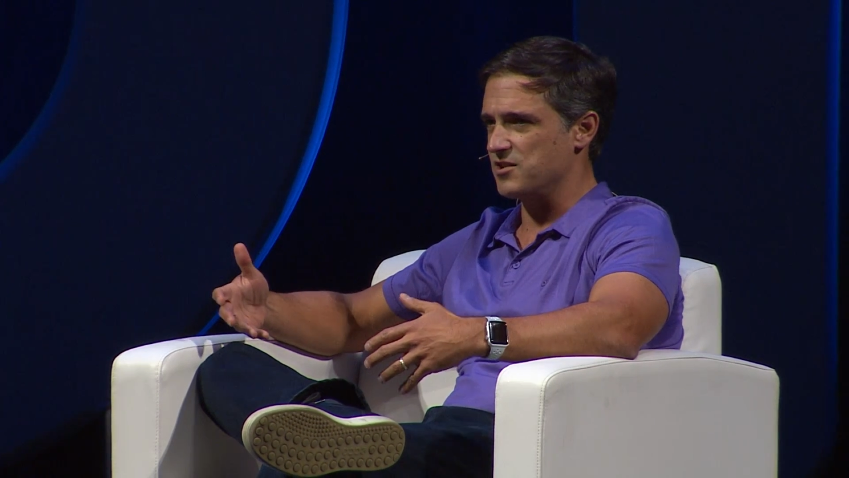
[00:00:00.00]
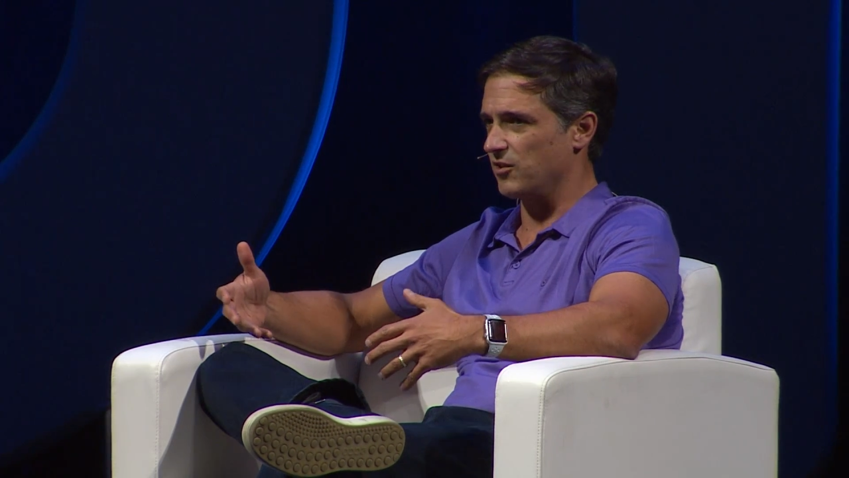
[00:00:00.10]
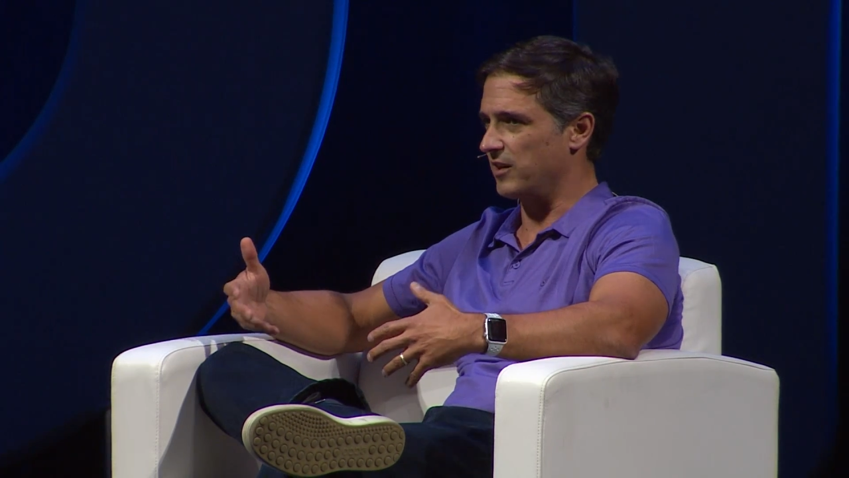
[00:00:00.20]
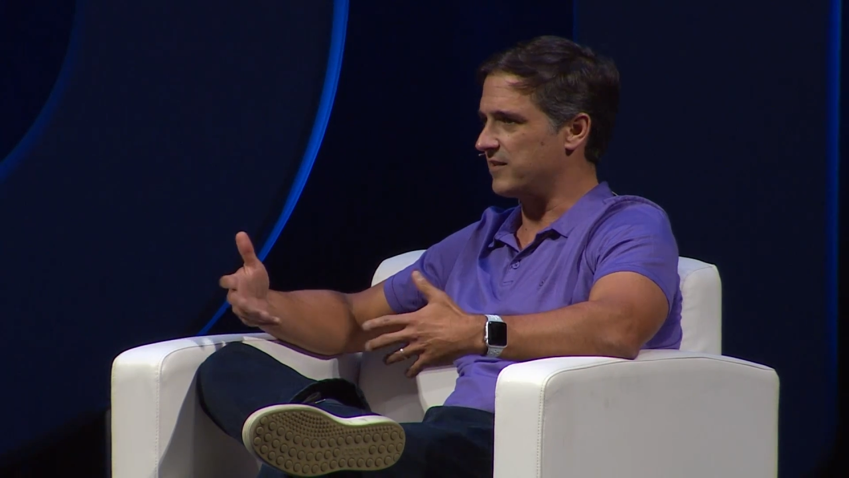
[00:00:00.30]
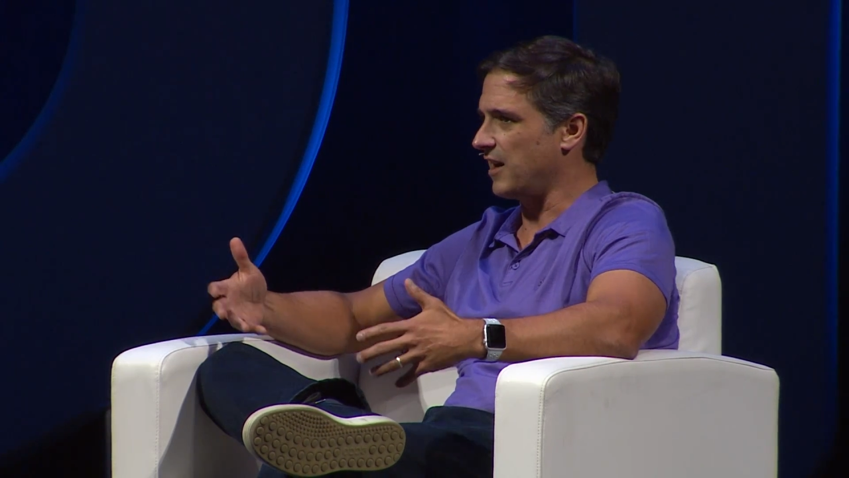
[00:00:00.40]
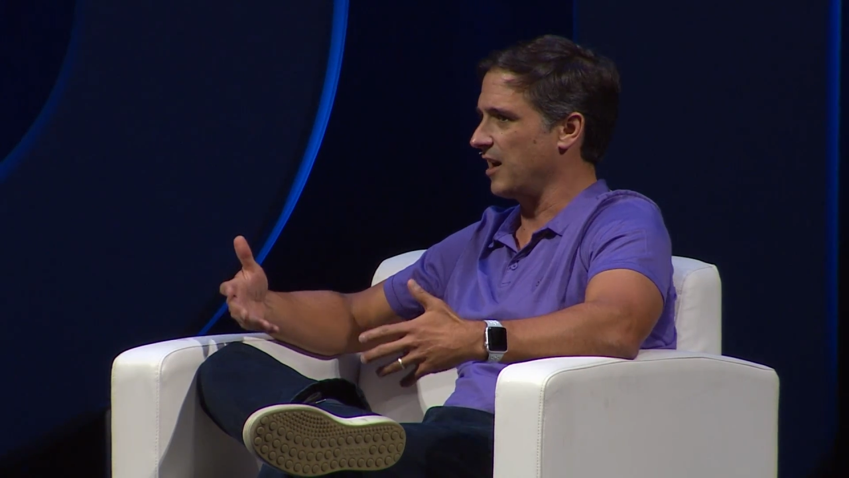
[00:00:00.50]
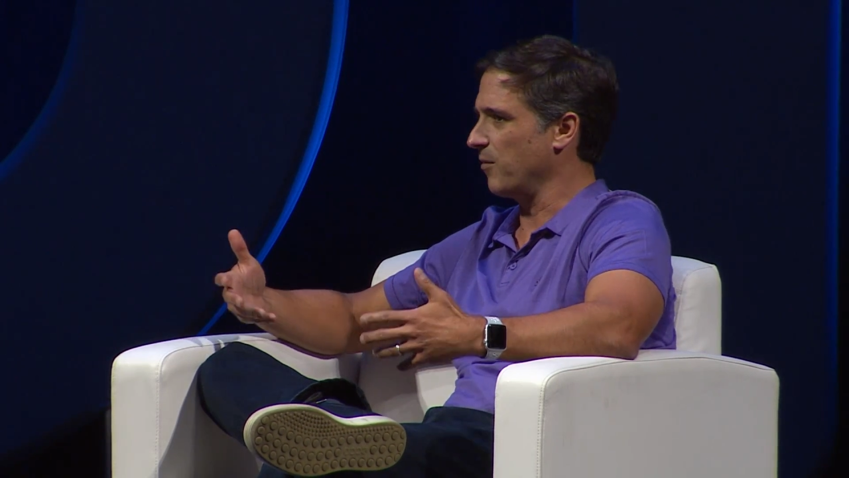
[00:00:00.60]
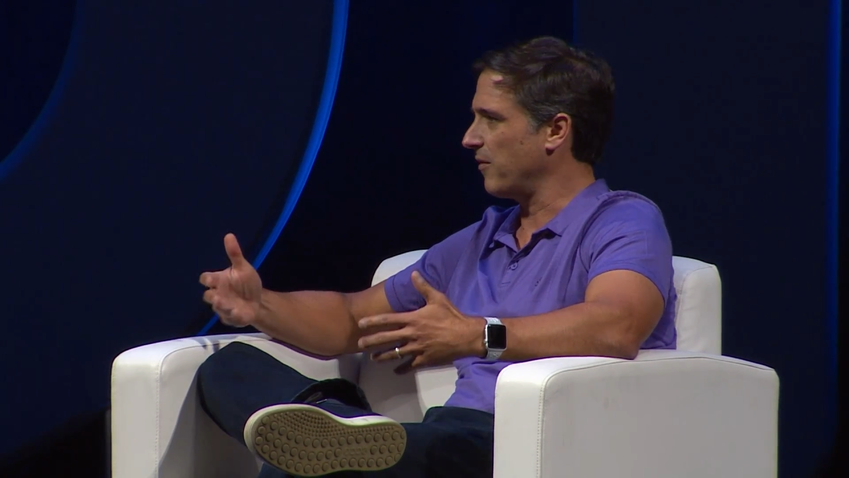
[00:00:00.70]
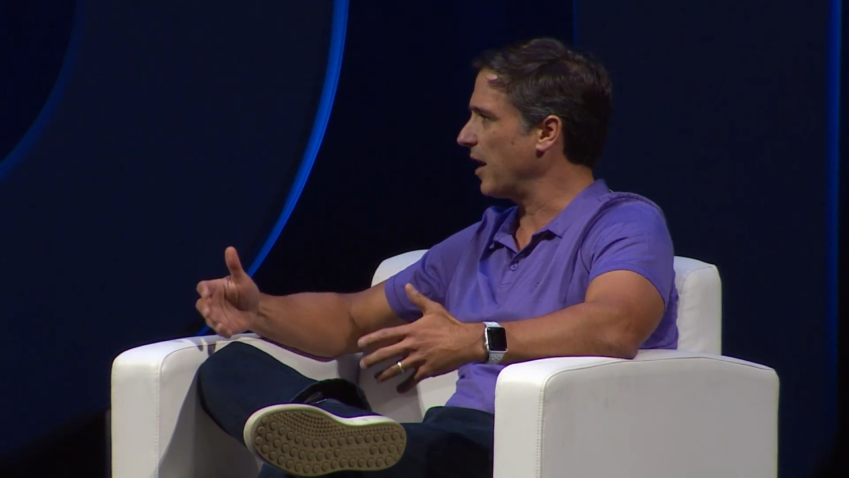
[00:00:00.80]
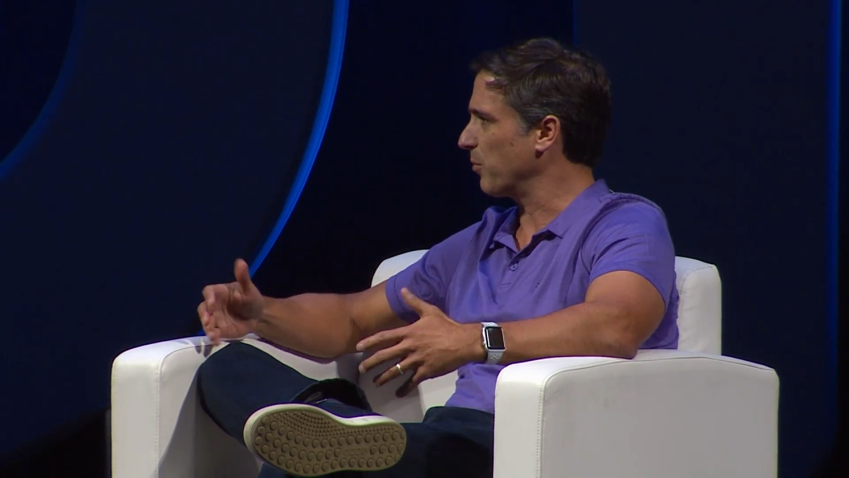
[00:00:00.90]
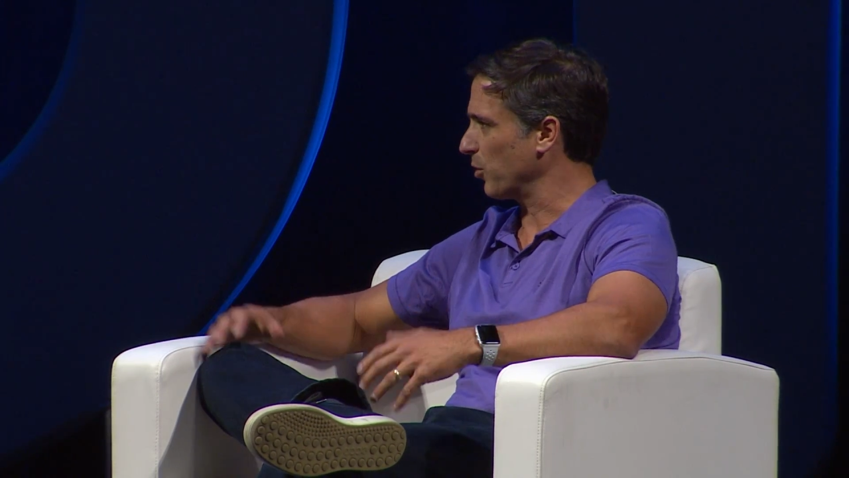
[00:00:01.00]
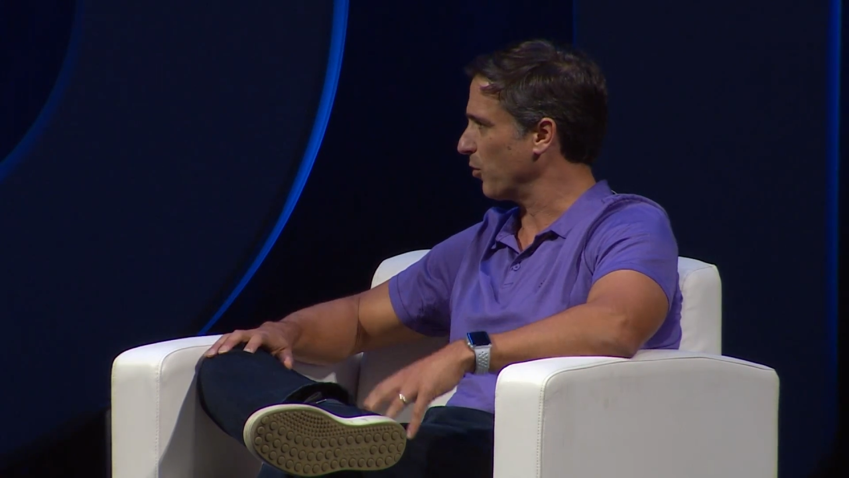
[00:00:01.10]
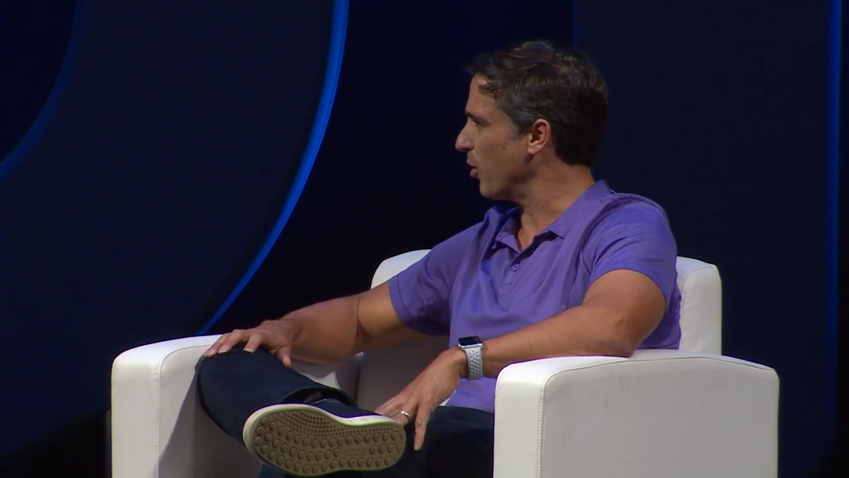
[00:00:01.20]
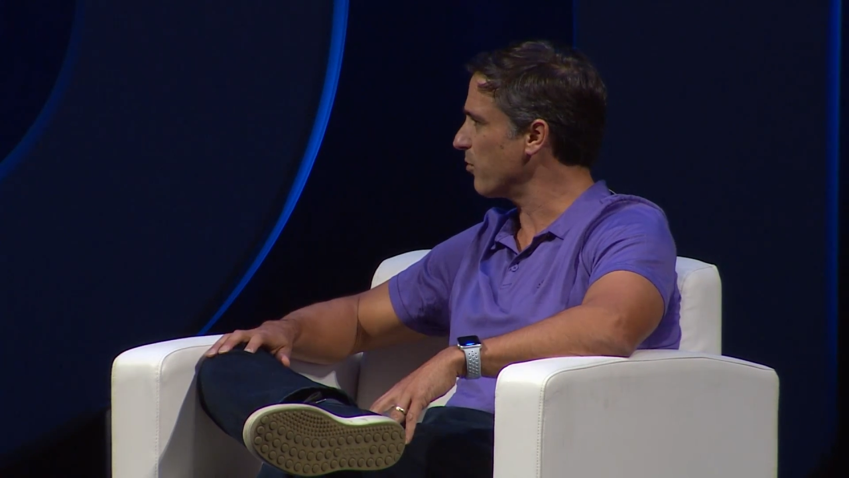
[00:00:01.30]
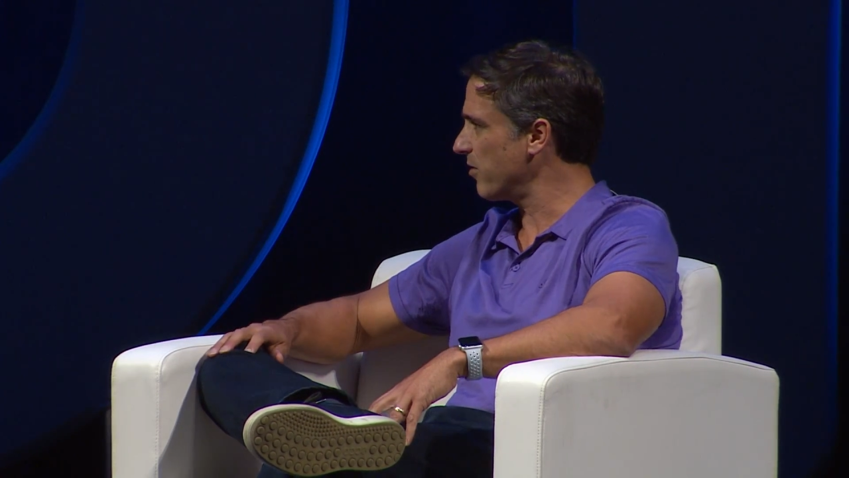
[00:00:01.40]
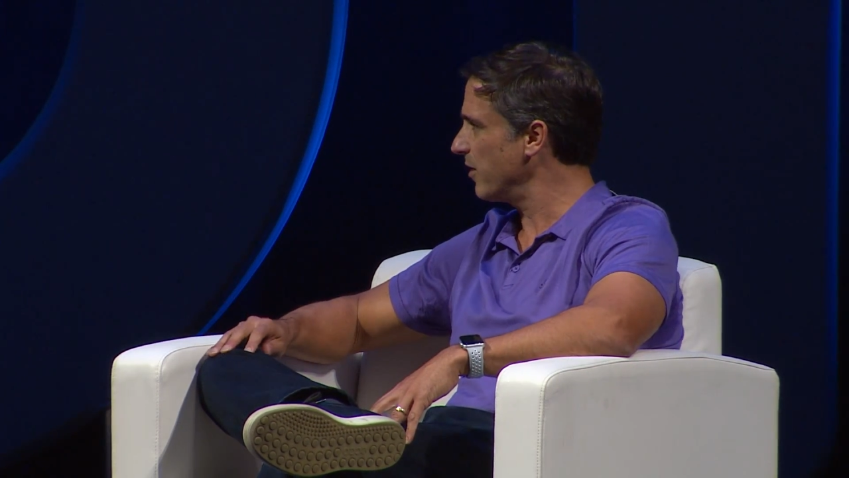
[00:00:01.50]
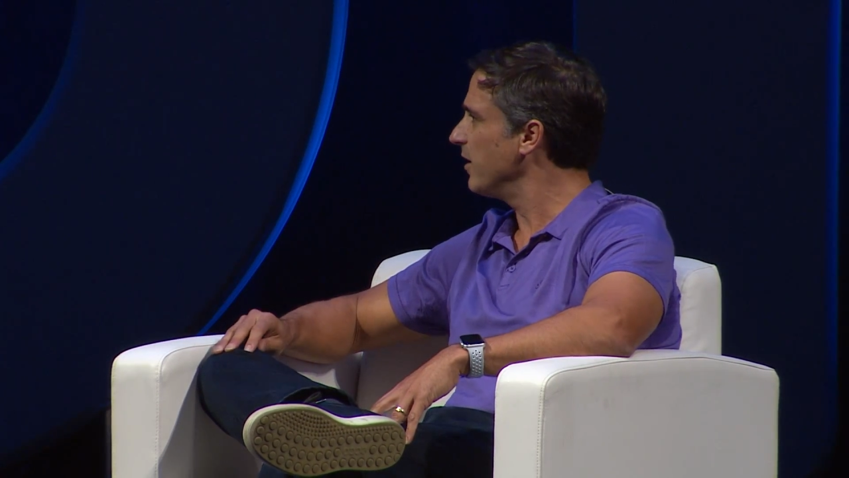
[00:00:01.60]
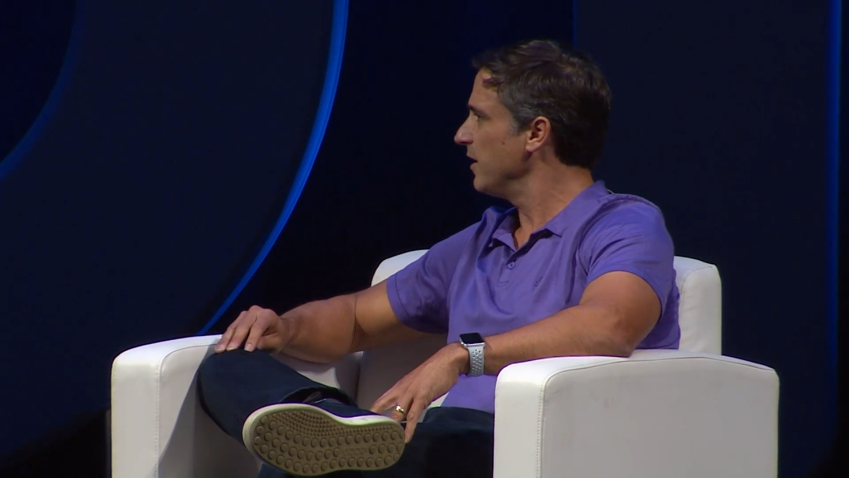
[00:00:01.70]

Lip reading: during a time of hypergrowth.